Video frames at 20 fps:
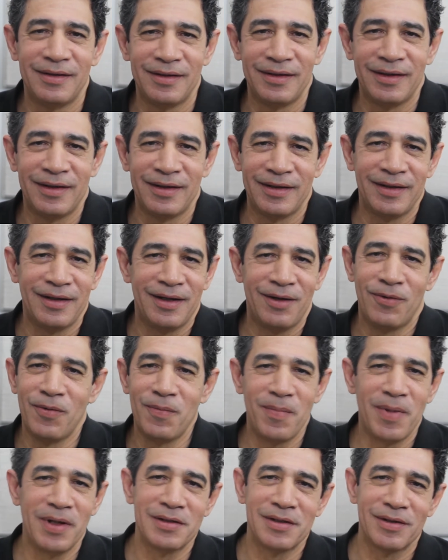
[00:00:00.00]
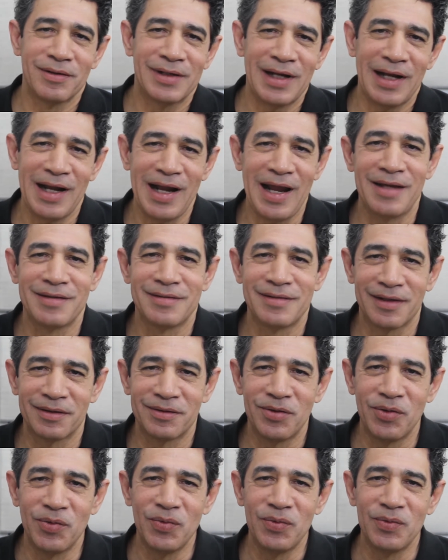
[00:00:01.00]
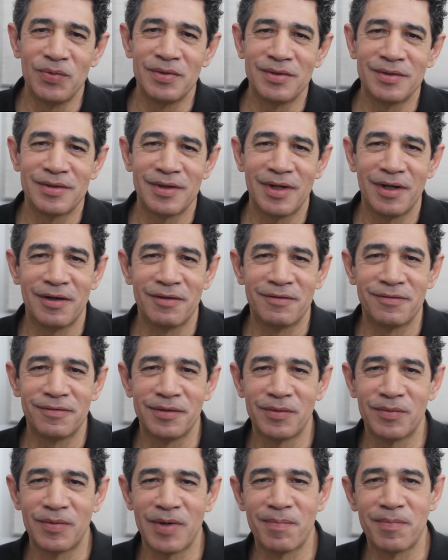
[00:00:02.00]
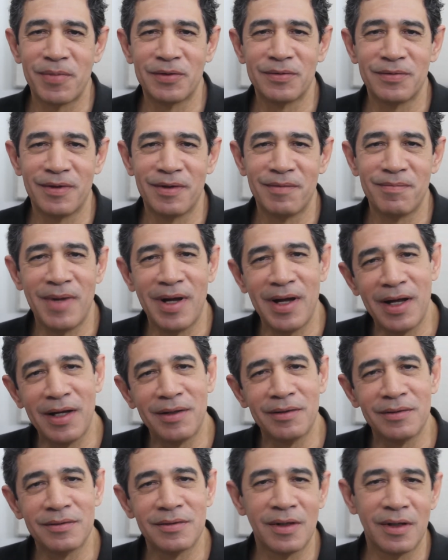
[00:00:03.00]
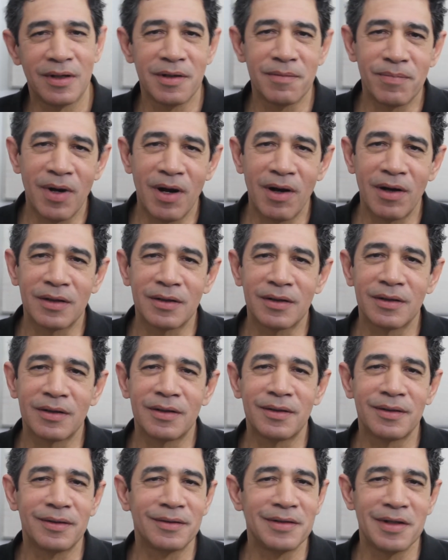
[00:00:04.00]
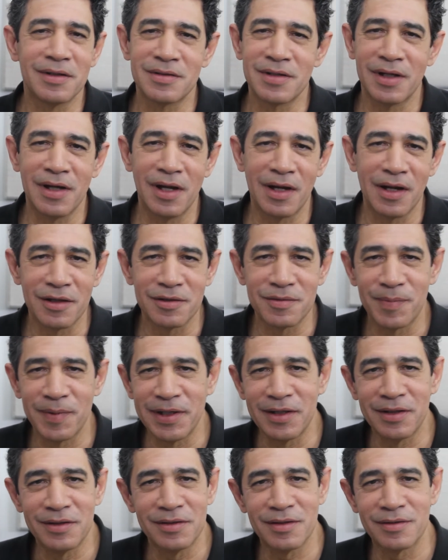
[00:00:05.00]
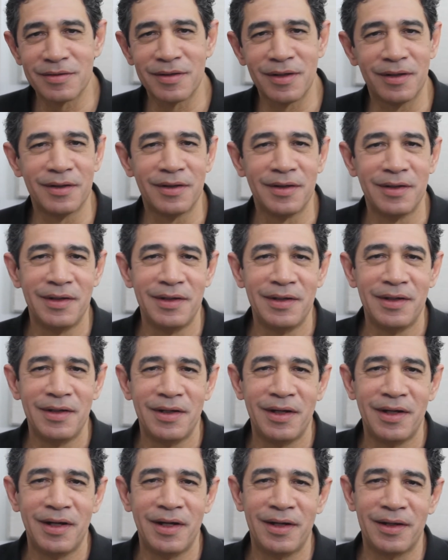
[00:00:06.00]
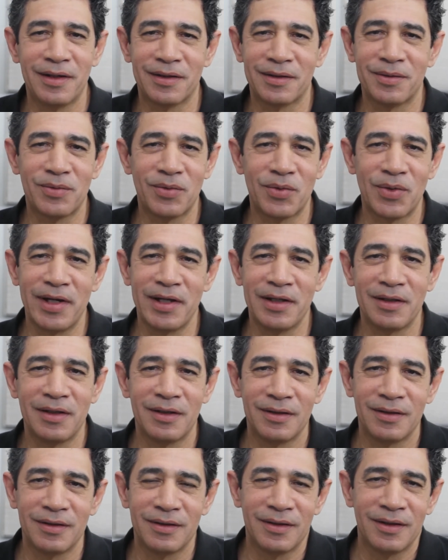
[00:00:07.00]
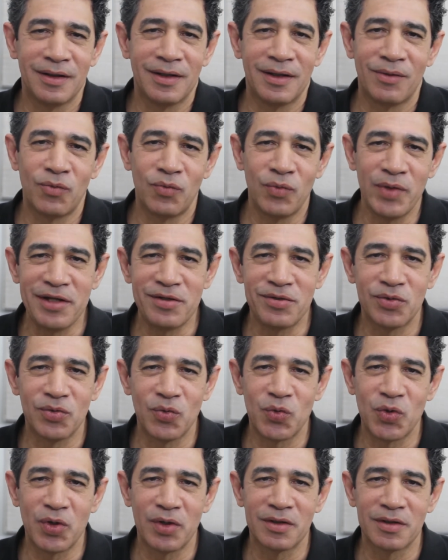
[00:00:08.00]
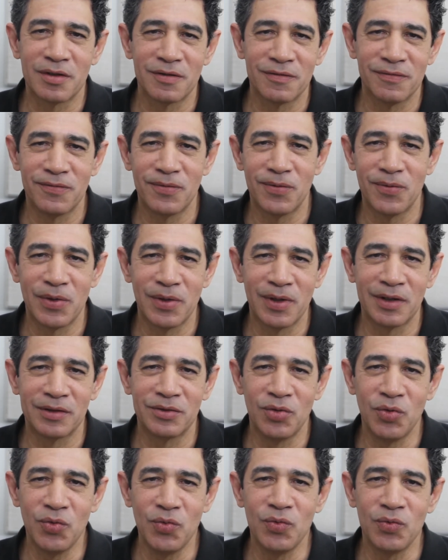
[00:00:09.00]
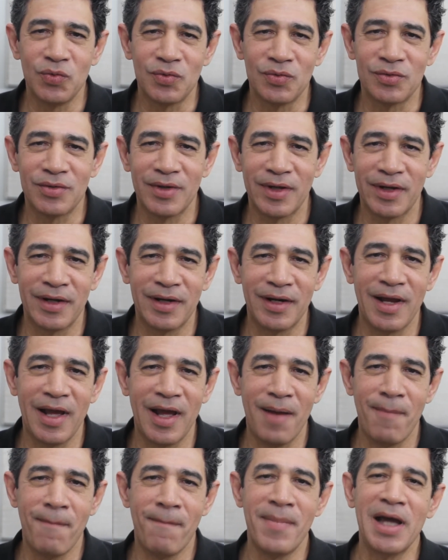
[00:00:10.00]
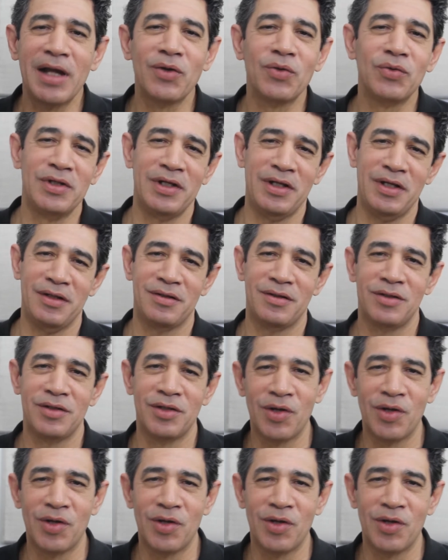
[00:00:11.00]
a whole bunch of classic tunes from the repertoire of Miles, Charlie Parker, Dizzy Gillespie, just a great resource for tunes and melodies,